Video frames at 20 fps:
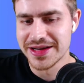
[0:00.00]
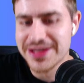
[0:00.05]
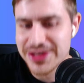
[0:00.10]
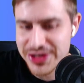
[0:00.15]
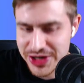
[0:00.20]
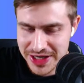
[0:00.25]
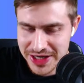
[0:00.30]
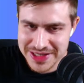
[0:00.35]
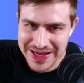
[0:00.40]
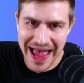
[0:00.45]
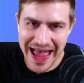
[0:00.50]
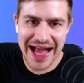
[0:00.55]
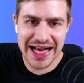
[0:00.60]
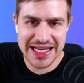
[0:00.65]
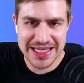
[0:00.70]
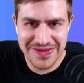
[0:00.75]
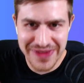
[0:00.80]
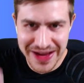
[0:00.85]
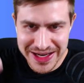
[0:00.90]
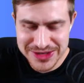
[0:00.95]
just
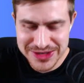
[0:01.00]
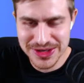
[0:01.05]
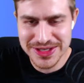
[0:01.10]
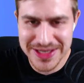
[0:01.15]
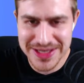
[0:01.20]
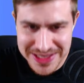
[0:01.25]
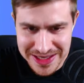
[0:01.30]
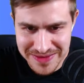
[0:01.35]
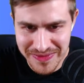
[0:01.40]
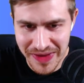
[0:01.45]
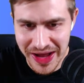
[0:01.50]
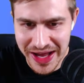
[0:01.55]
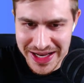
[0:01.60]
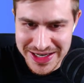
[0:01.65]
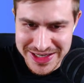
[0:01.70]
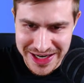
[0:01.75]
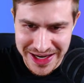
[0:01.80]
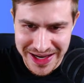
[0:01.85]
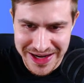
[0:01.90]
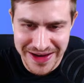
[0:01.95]
activate your system
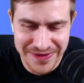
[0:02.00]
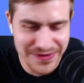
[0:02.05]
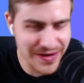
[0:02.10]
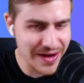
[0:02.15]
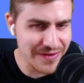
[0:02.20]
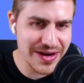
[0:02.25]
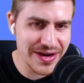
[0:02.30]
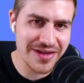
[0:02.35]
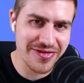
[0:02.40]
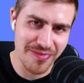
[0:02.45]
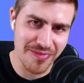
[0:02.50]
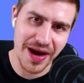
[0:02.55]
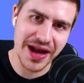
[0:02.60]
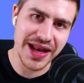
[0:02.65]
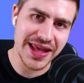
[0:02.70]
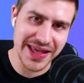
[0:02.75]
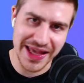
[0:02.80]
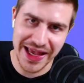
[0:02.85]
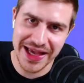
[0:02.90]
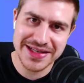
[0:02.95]
manager, and if you have enough money,
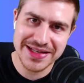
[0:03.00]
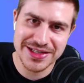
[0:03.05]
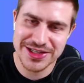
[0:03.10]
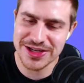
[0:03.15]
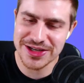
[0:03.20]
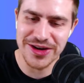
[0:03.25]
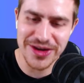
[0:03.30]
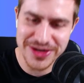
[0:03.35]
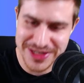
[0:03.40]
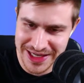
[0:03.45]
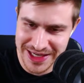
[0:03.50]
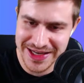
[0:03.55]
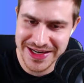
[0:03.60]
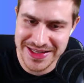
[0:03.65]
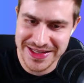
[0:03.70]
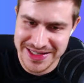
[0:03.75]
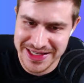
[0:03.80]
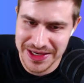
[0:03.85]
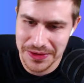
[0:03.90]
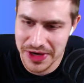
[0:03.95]
get slot in
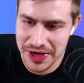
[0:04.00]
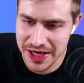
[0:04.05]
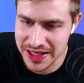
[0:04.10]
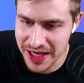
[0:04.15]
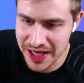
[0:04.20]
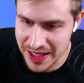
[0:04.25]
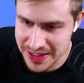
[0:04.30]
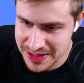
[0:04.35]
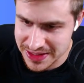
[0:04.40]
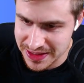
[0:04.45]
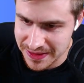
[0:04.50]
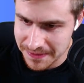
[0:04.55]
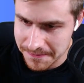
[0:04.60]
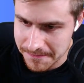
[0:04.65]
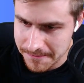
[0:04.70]
and see what it does.